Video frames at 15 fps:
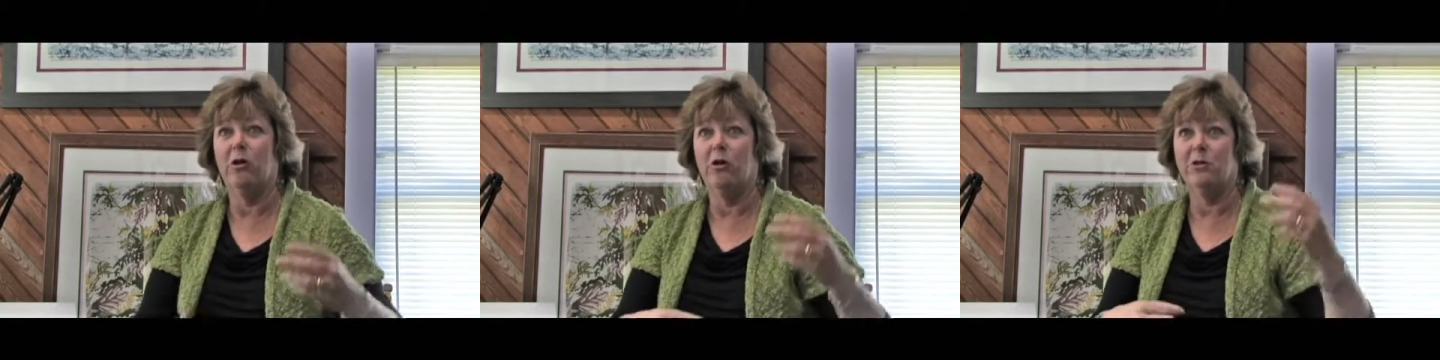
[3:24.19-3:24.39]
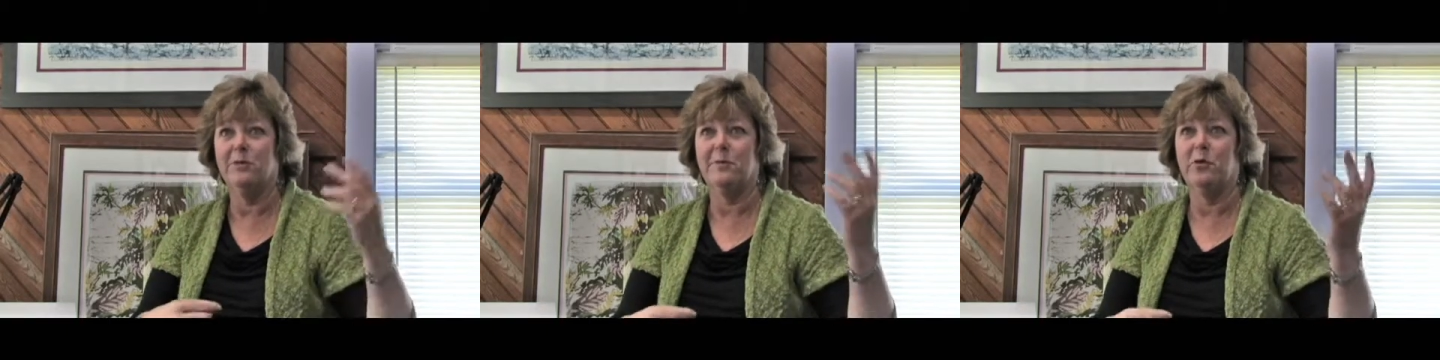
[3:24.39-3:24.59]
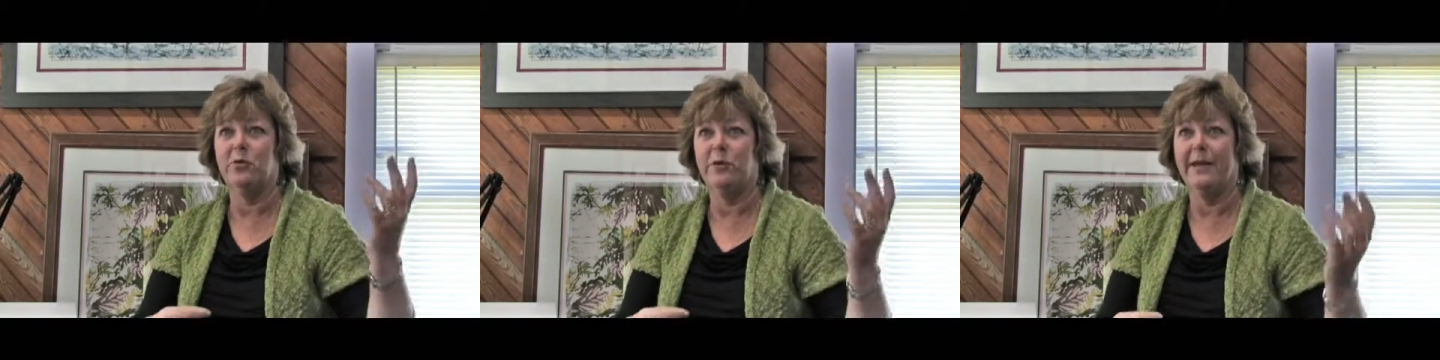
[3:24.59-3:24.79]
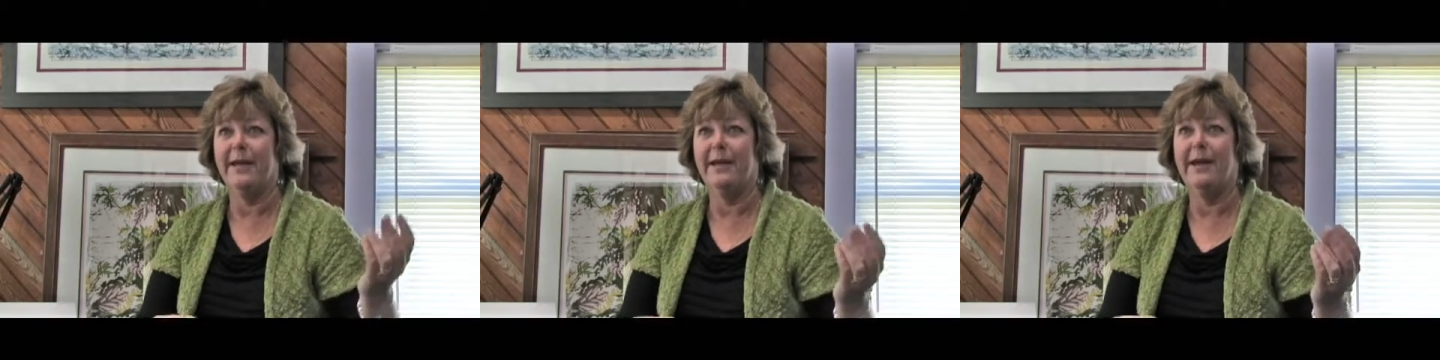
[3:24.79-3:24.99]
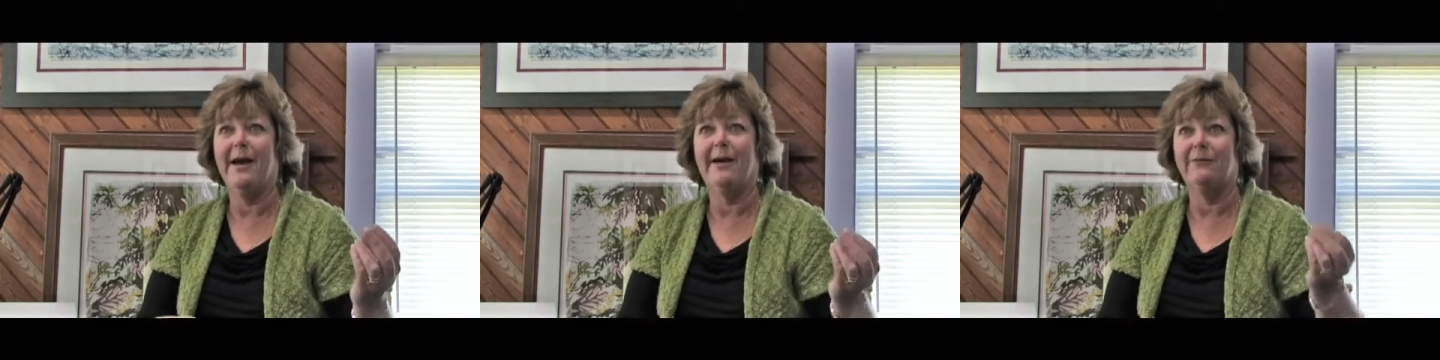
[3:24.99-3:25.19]

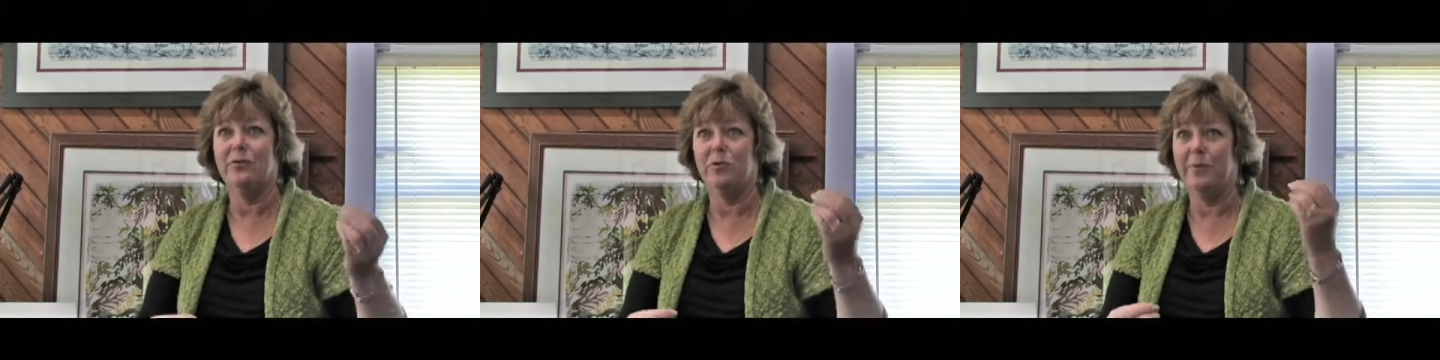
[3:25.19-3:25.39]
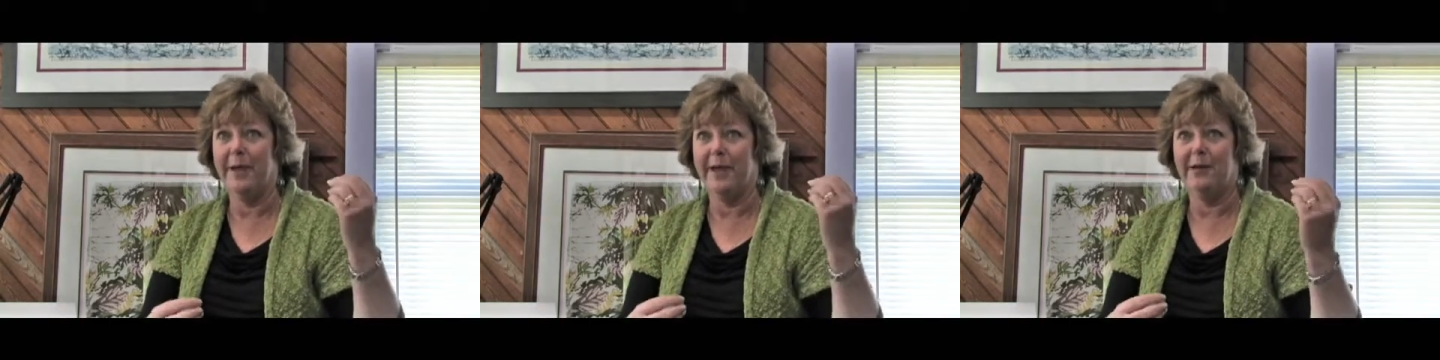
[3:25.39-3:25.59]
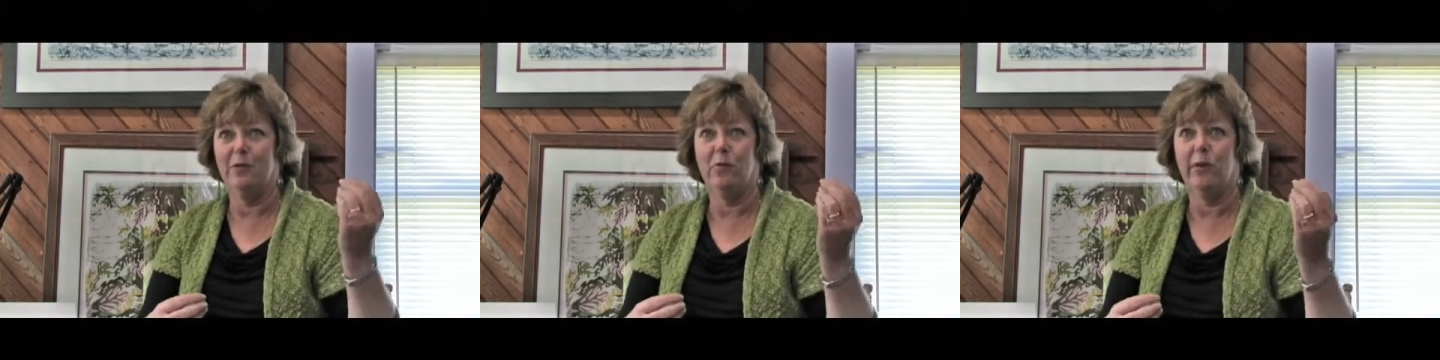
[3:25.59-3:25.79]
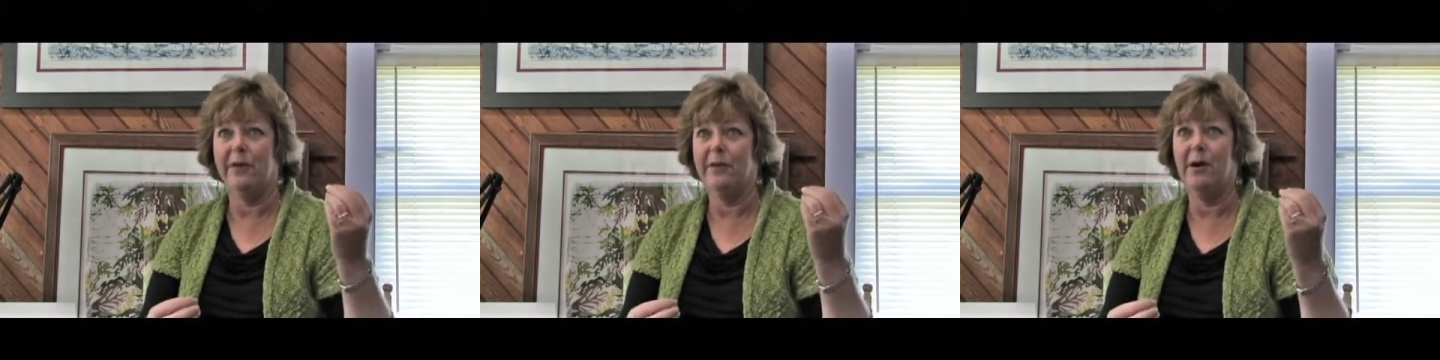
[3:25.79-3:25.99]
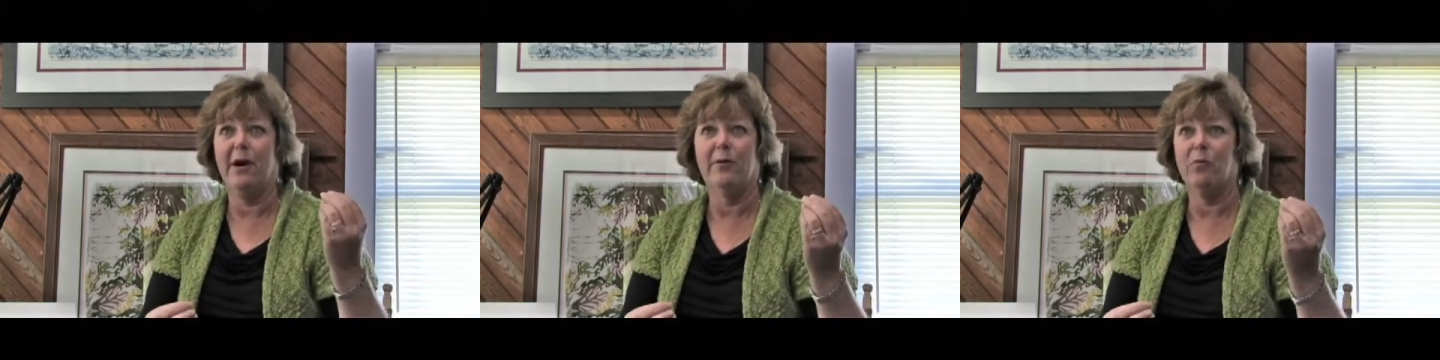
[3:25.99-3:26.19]
ultimately have to paint it
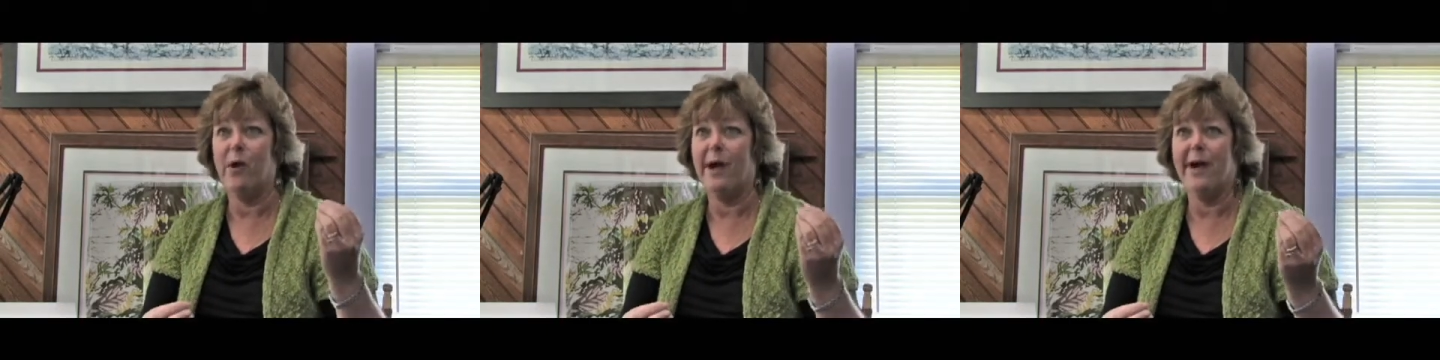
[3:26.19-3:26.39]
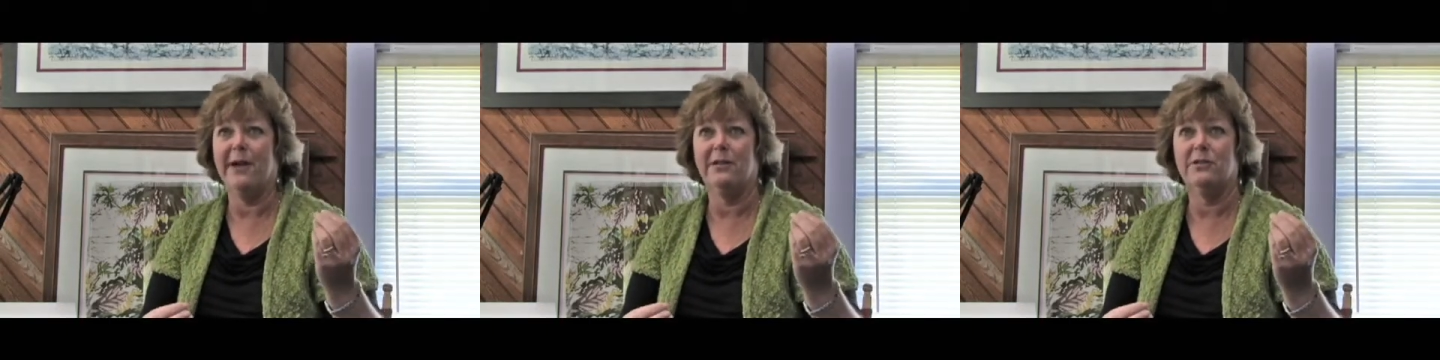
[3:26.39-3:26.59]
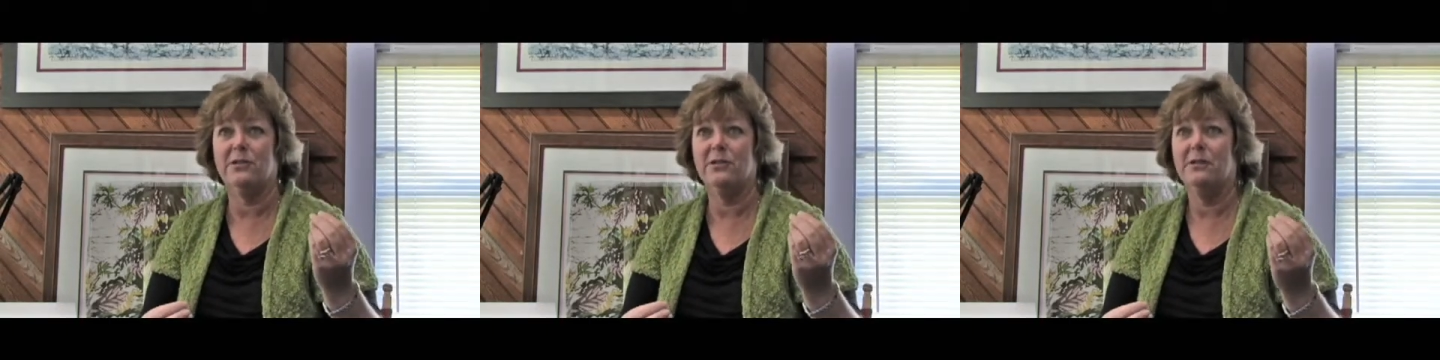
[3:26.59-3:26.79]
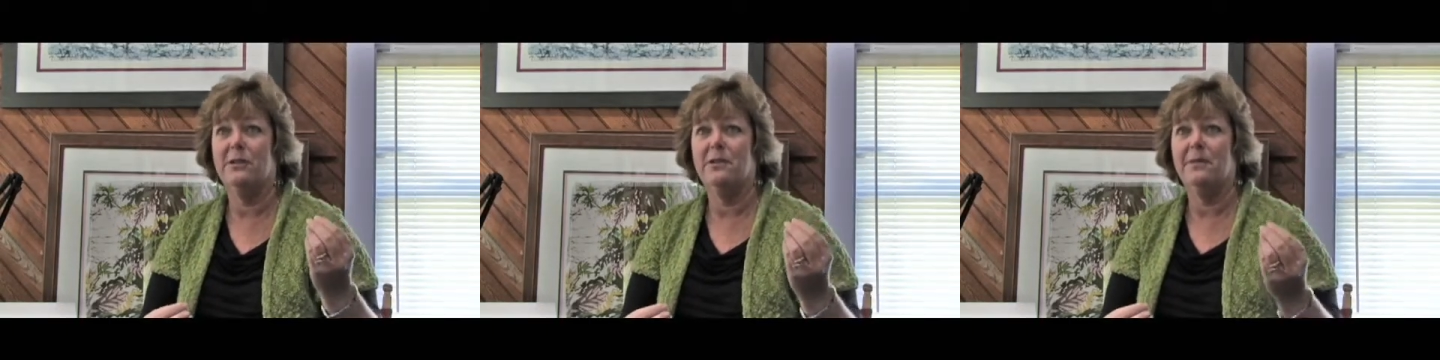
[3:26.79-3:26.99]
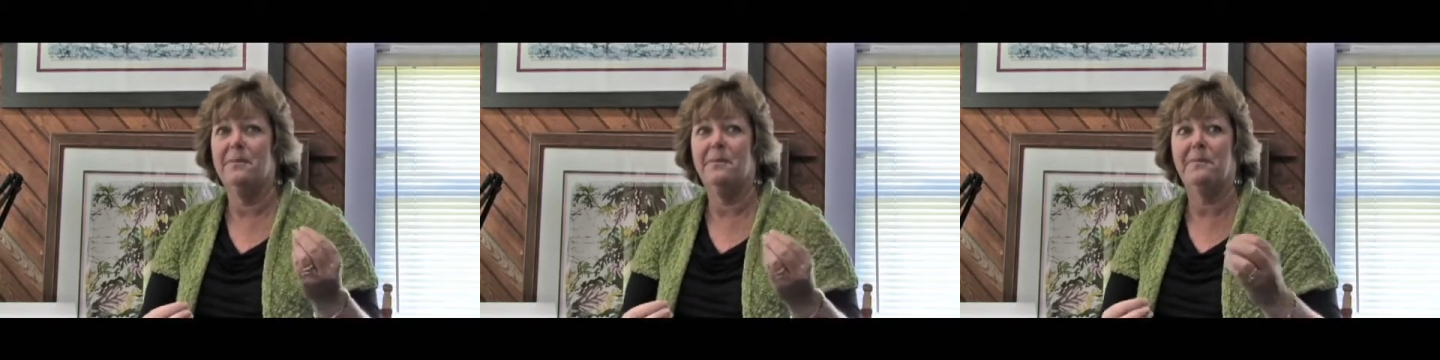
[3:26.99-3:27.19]
with hot wax,
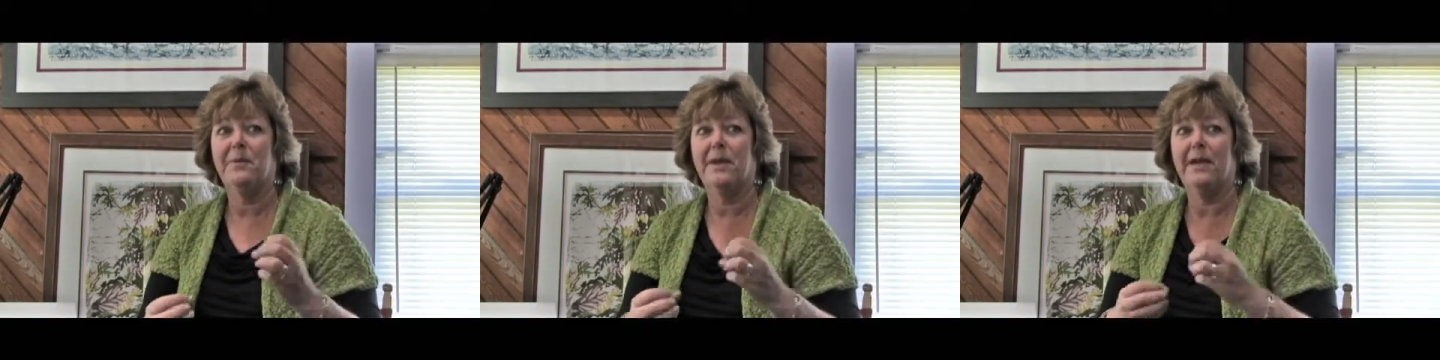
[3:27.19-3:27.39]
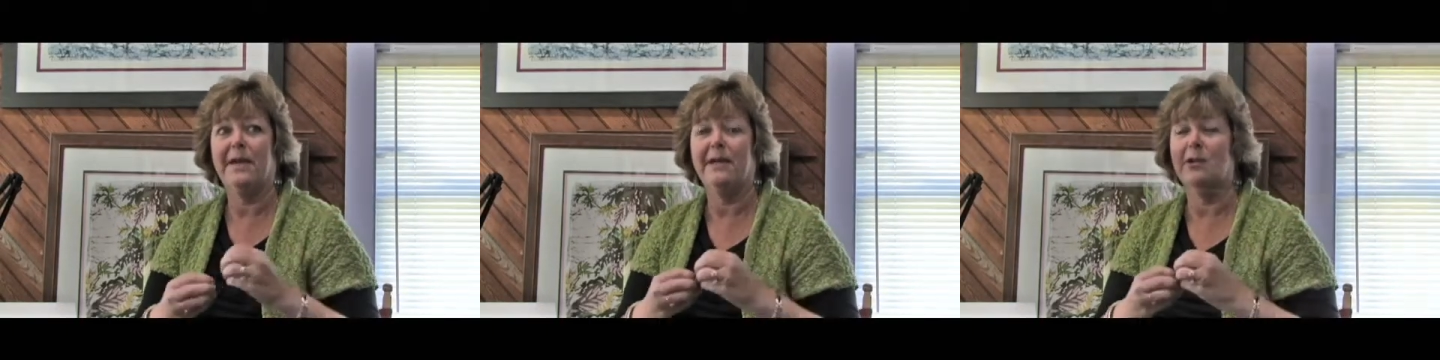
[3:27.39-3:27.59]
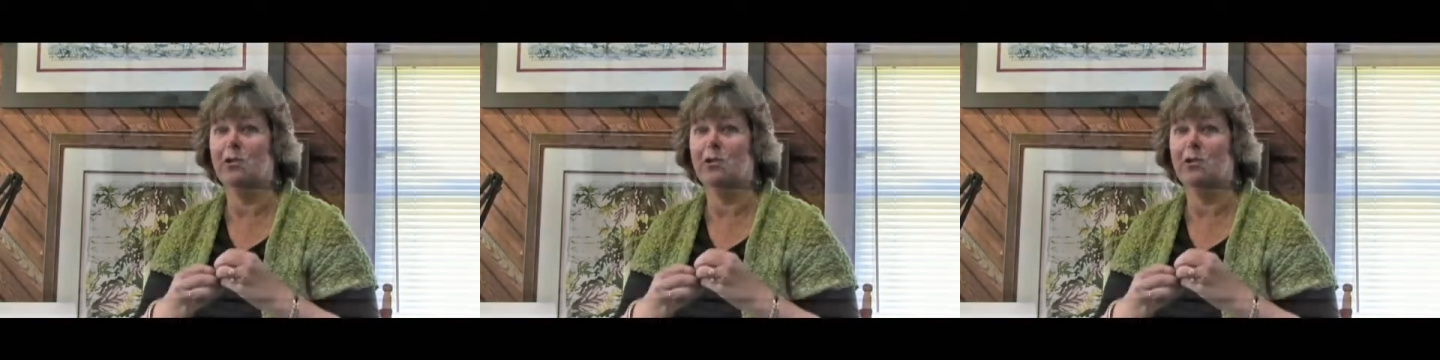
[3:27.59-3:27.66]
it